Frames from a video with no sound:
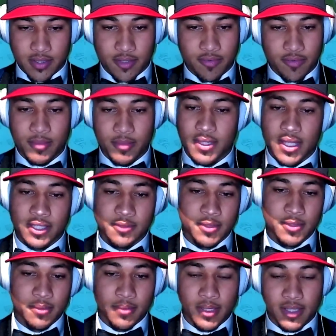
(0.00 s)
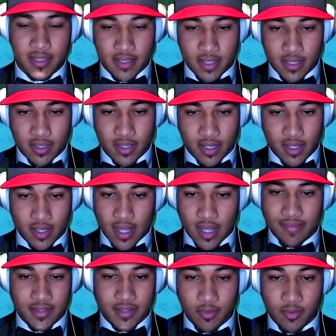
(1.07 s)
So for me, that's been the biggest thing.
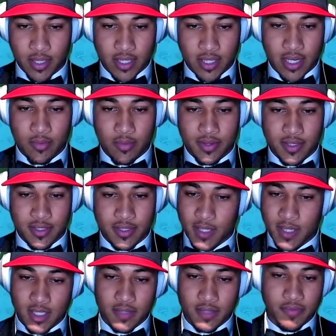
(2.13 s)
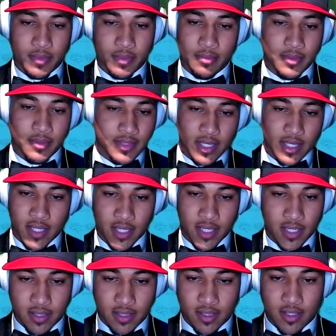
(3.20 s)
Obviously, working out with as many different people as I
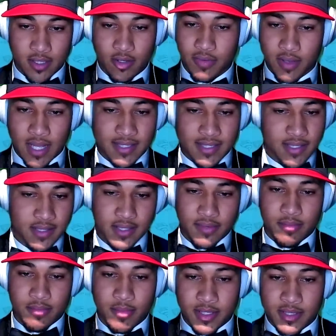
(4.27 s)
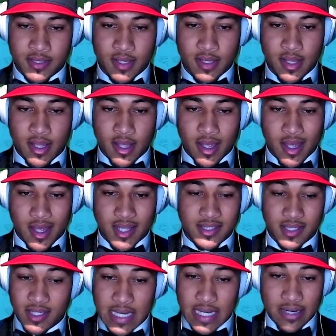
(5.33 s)
can. And over the last 6-7 months,
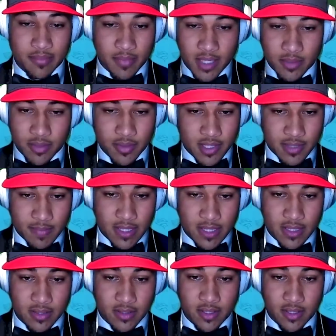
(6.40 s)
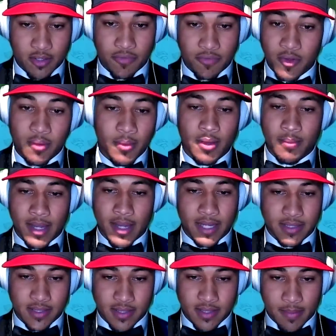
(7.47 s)
sitting down and meeting with as many, you know, football
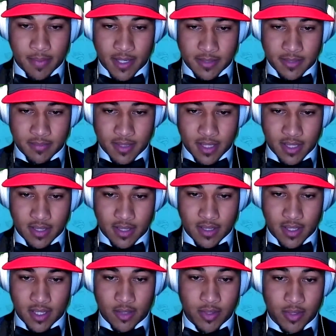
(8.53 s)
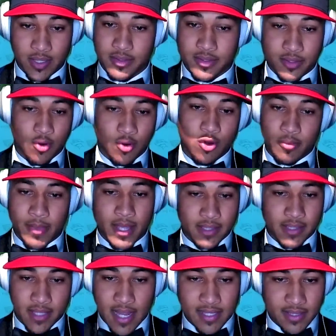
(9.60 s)
minds as I possibly can, whether it's quarterbacks,
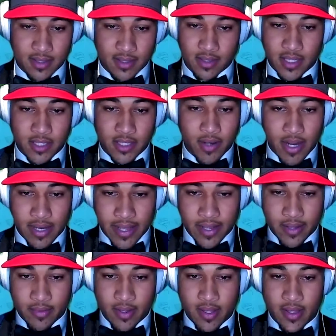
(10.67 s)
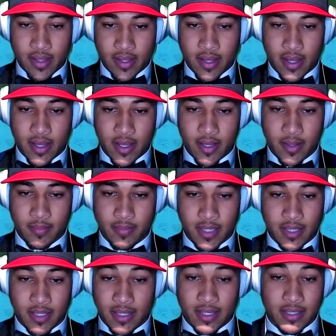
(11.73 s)
guys in the league right now,
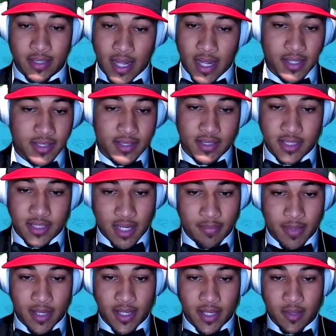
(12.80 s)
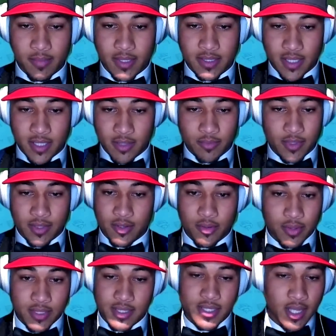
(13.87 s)
that honestly, John Beck helped me a ton with,
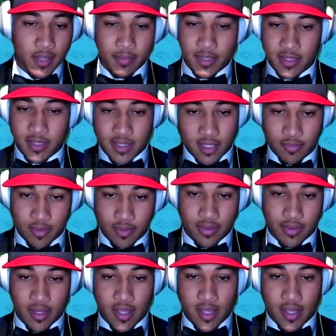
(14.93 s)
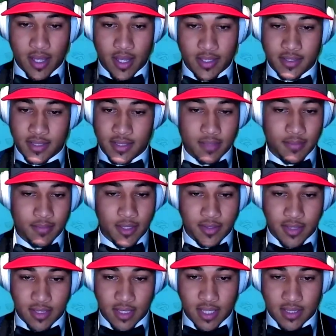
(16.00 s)
Quincy helped me a ton with. Just getting me those
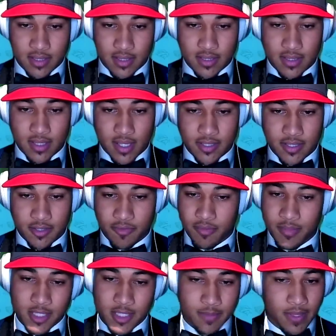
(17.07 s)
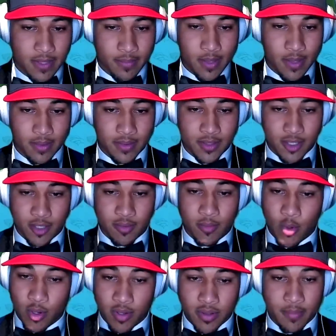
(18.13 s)
connections. So for me, it's been about, you know,
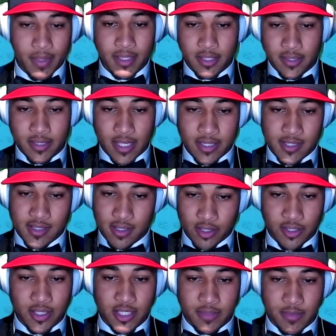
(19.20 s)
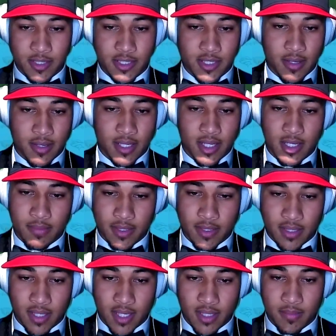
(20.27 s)
more on the mental side, just learning as much as I can about the
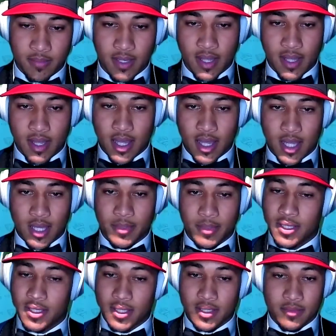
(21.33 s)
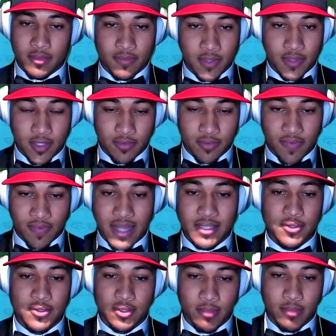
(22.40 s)
game and you know, fine
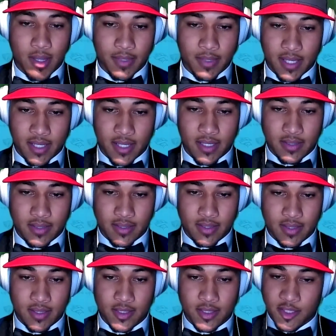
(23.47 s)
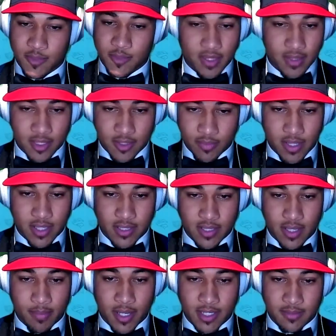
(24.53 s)
tuning my mechanics and just being as ready as
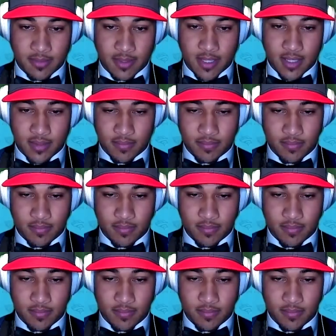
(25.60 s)
I possibly can.